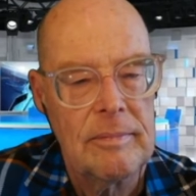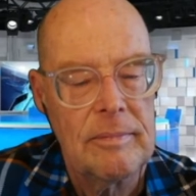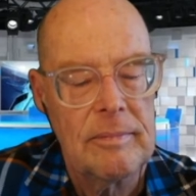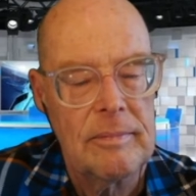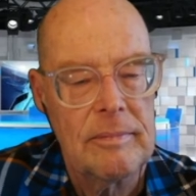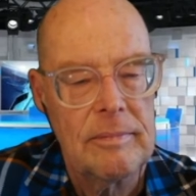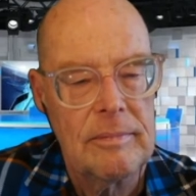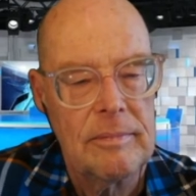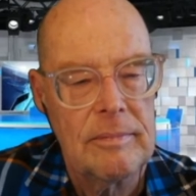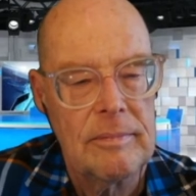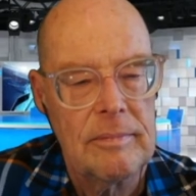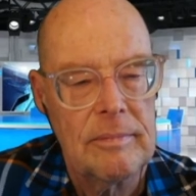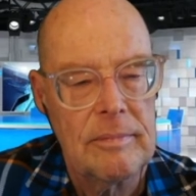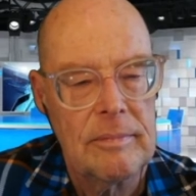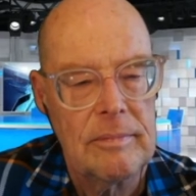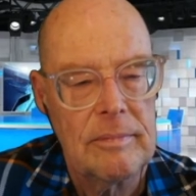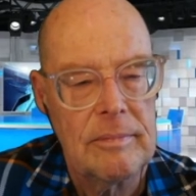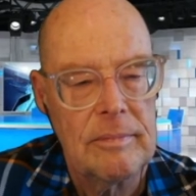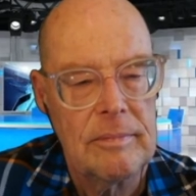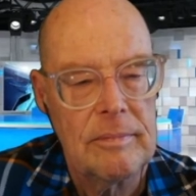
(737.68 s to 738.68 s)

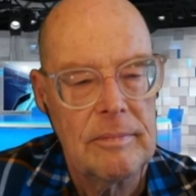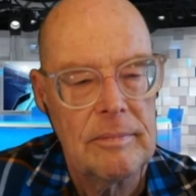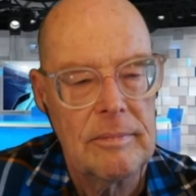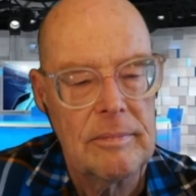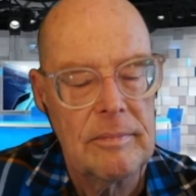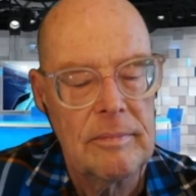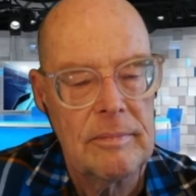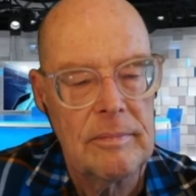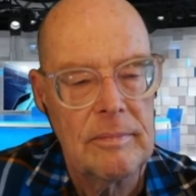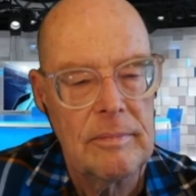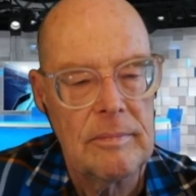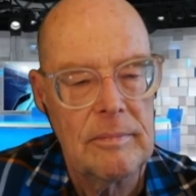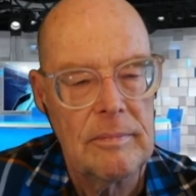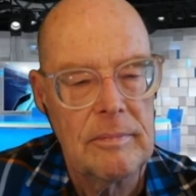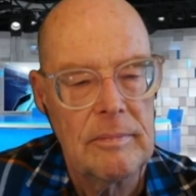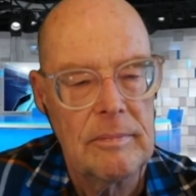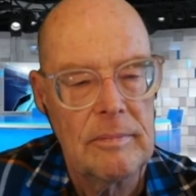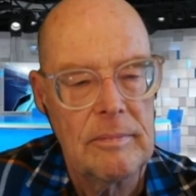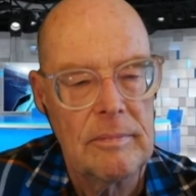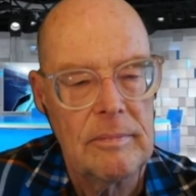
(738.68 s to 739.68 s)

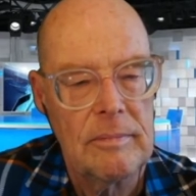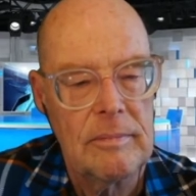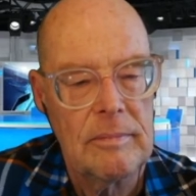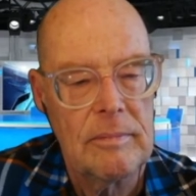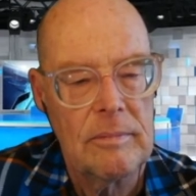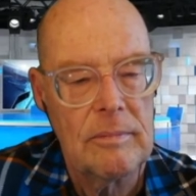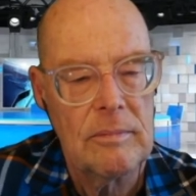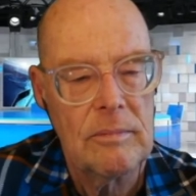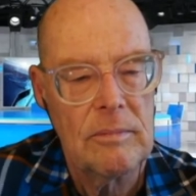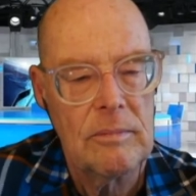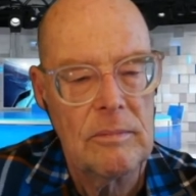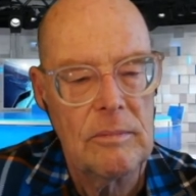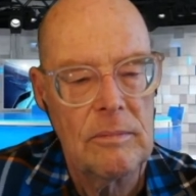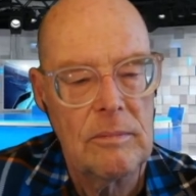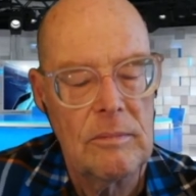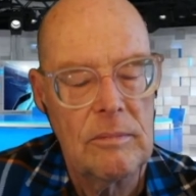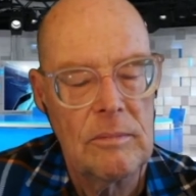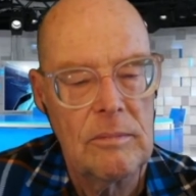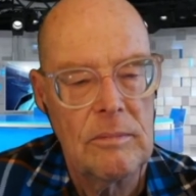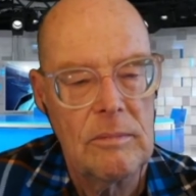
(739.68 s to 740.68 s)

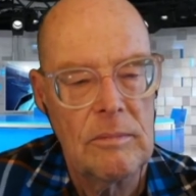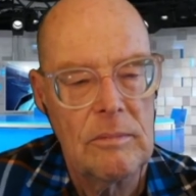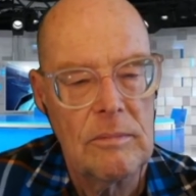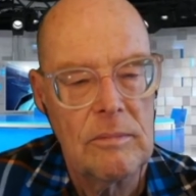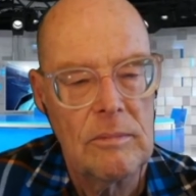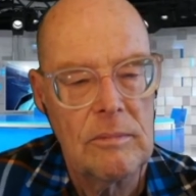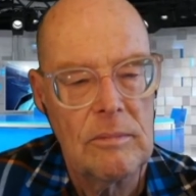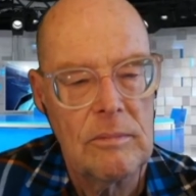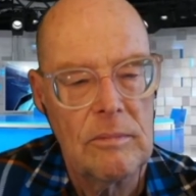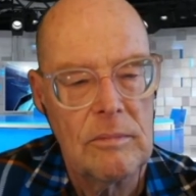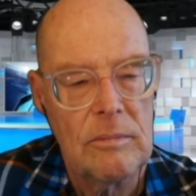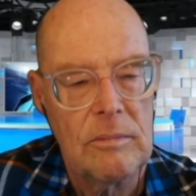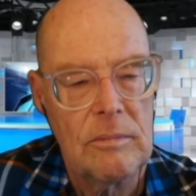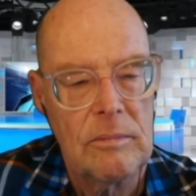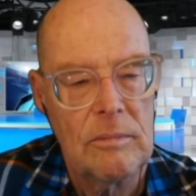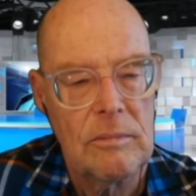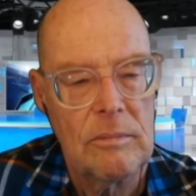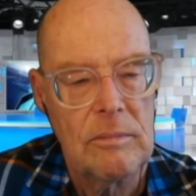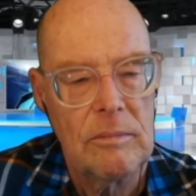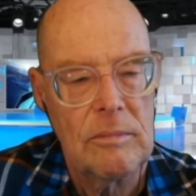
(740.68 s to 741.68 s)

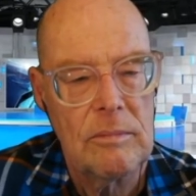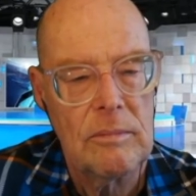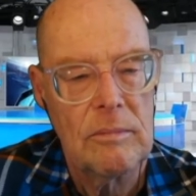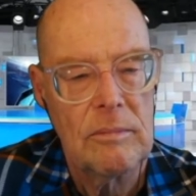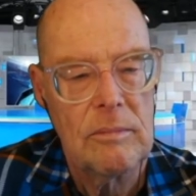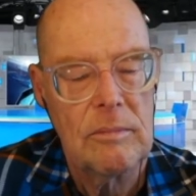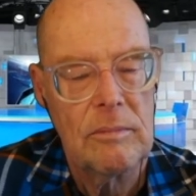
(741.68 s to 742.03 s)
[no speech]